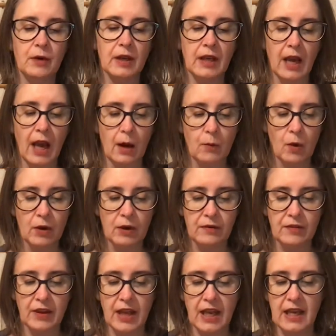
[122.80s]
get one of
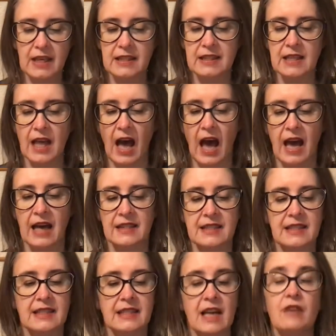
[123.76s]
these that has
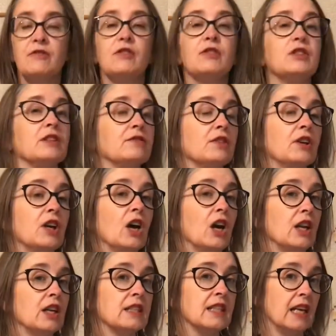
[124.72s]
several different
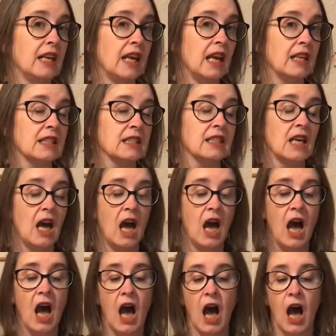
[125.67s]
colours in it,
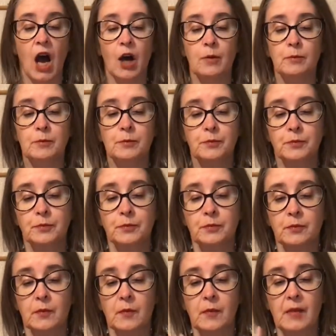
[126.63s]
and
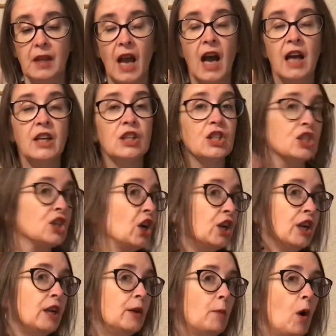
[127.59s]
a
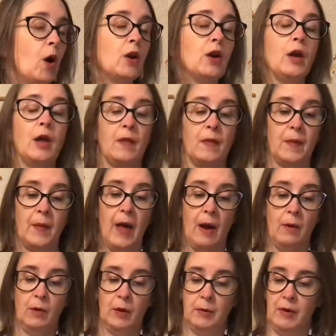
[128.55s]
chunky one, that
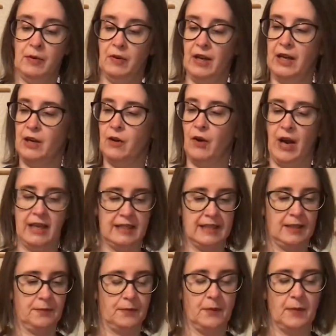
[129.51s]
will be really great.
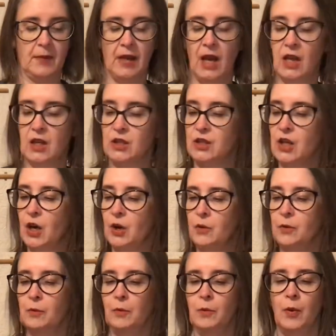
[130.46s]
So
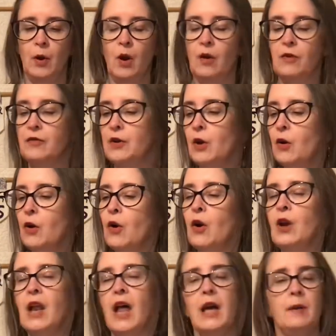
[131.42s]
pull off your
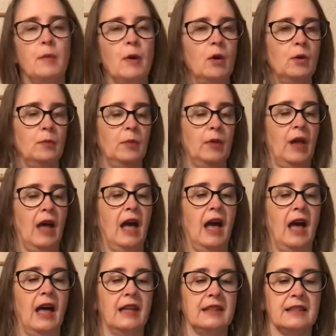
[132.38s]
label
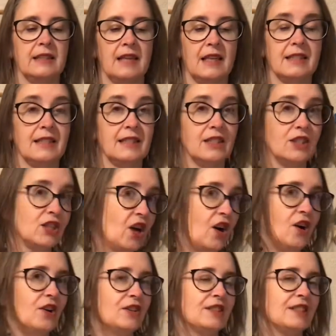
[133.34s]
and
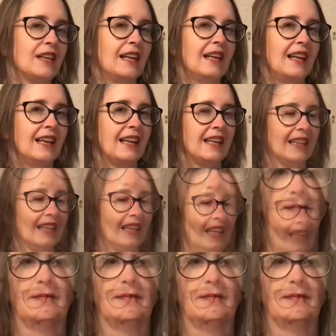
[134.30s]
start like this.